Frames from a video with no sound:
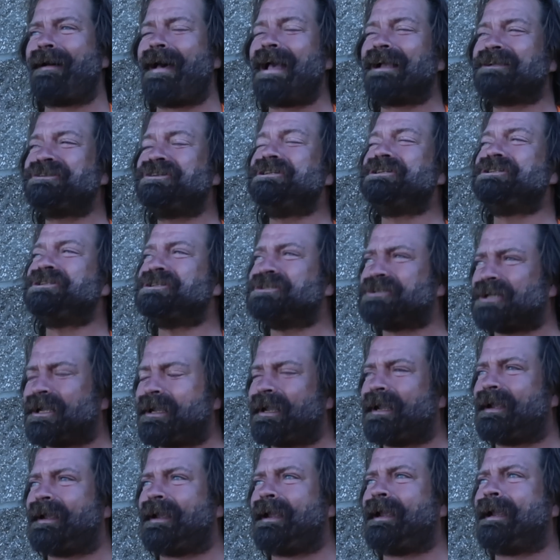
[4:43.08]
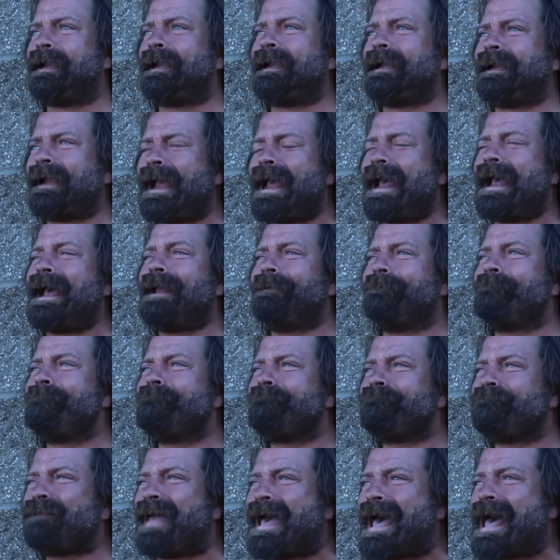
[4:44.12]
actually
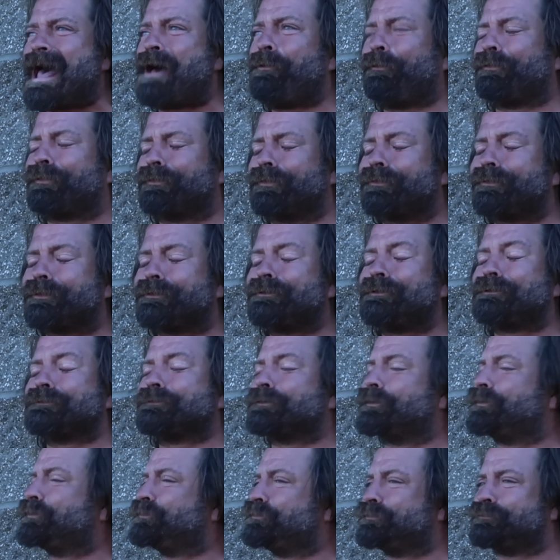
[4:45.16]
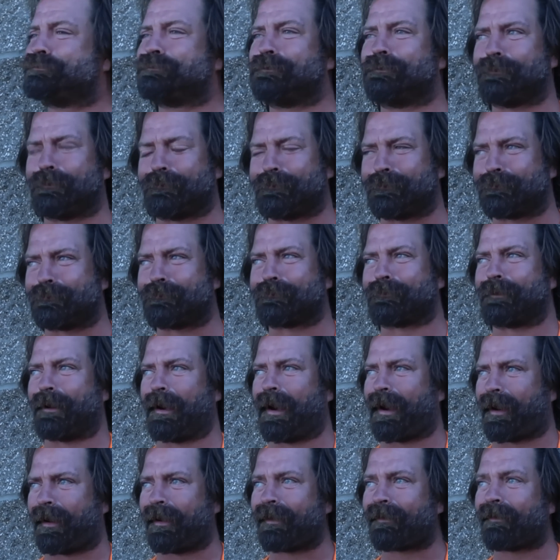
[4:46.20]
seeing flowers, oh Lord,
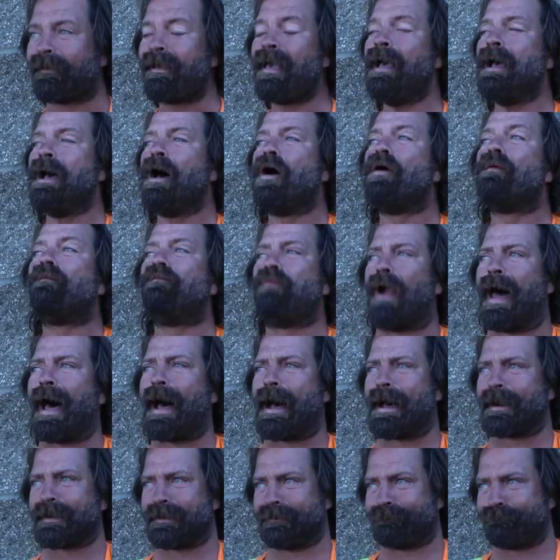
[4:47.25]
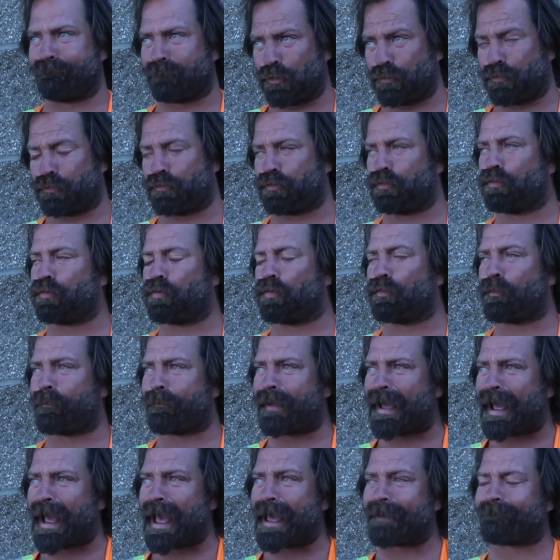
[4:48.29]
yeah. Brown and
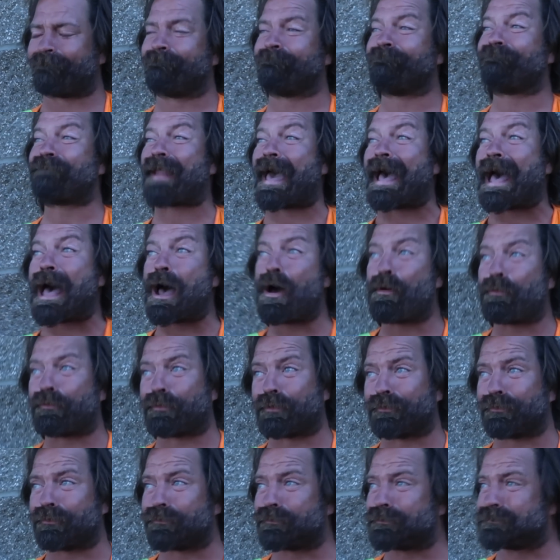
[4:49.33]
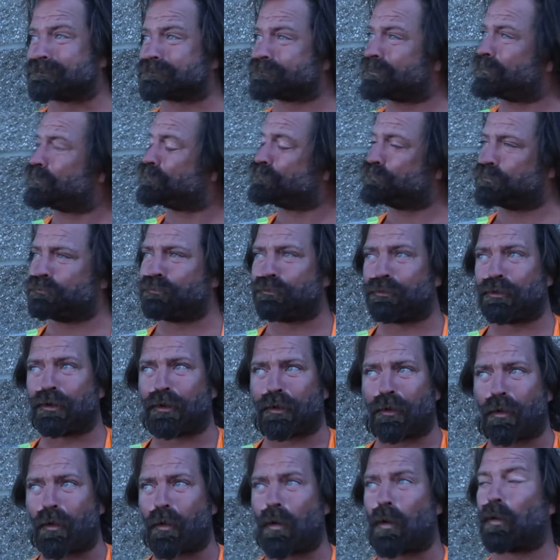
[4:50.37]
blue, and flowers
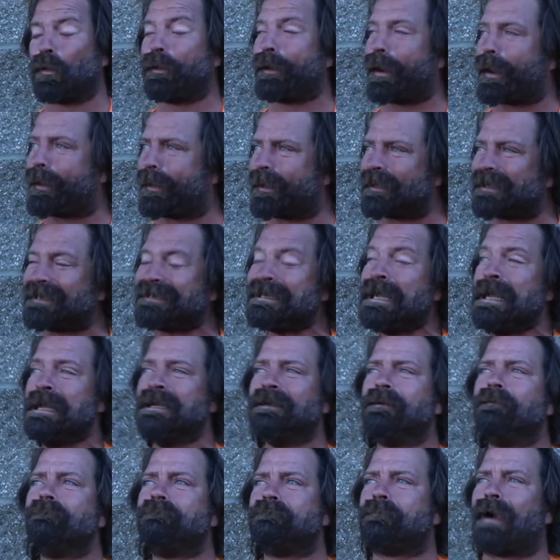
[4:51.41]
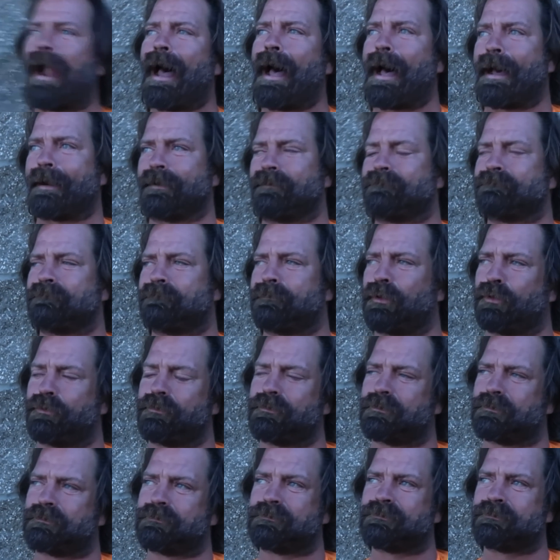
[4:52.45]
Lord, yeah, bright and
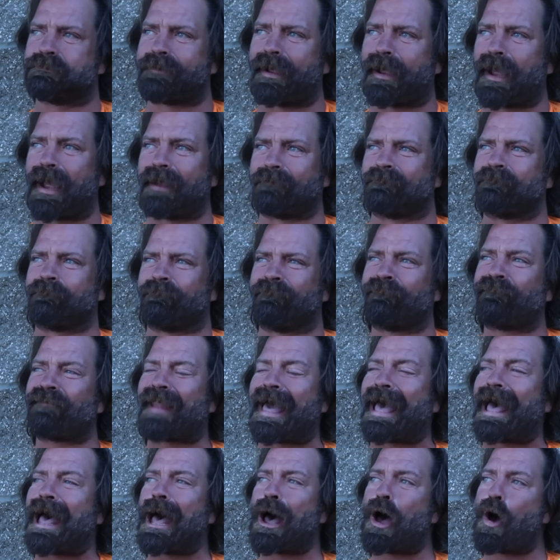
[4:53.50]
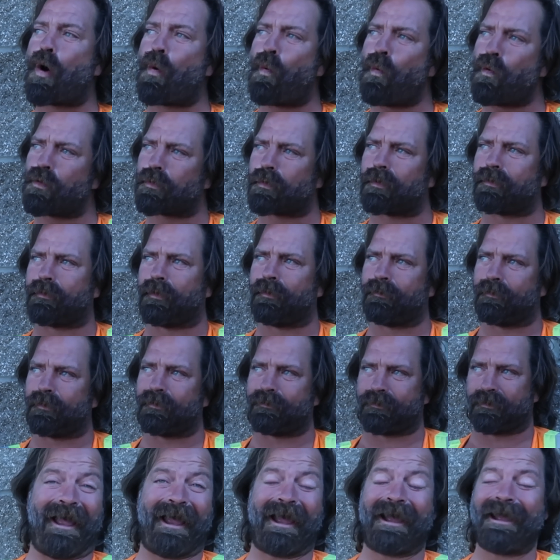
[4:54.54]
blooming
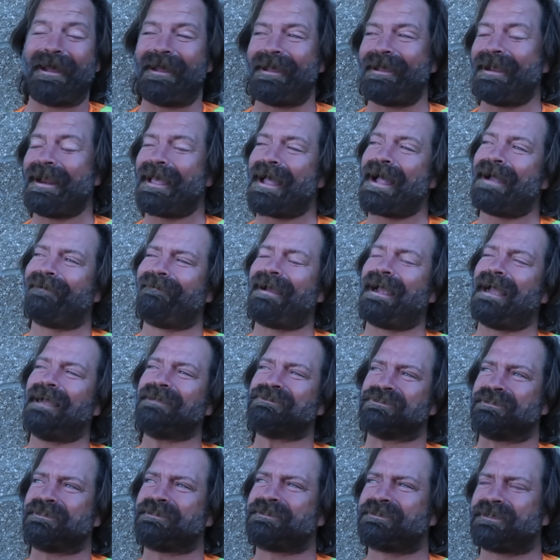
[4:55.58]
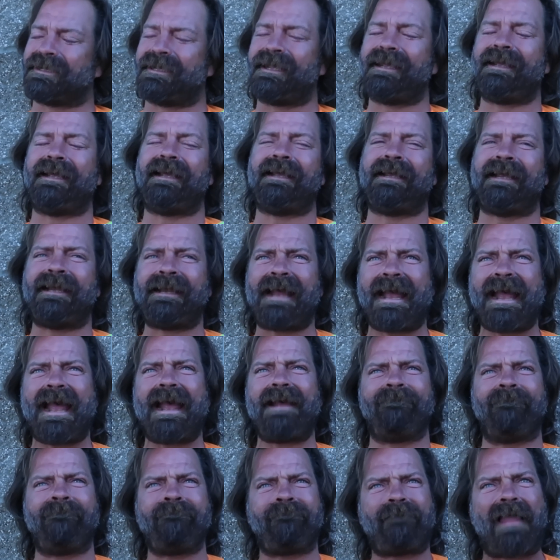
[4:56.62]
flowers. And I'm actually
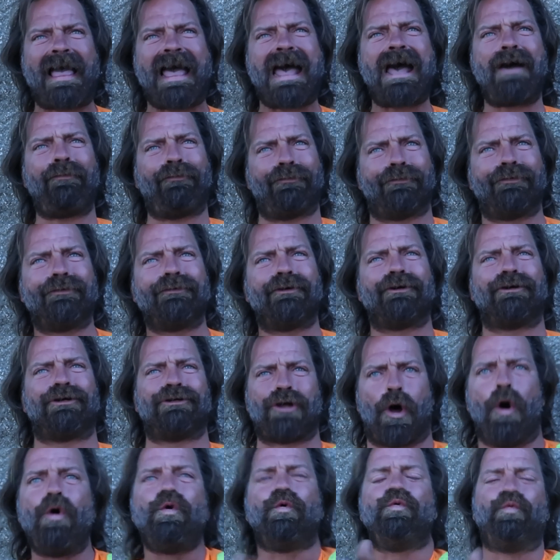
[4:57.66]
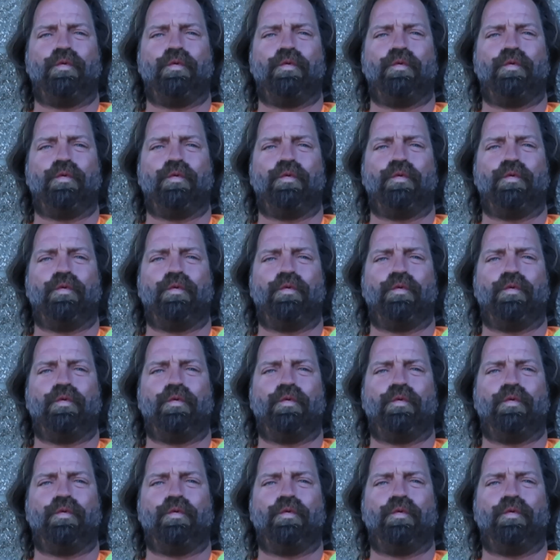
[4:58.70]
and flowers, oh,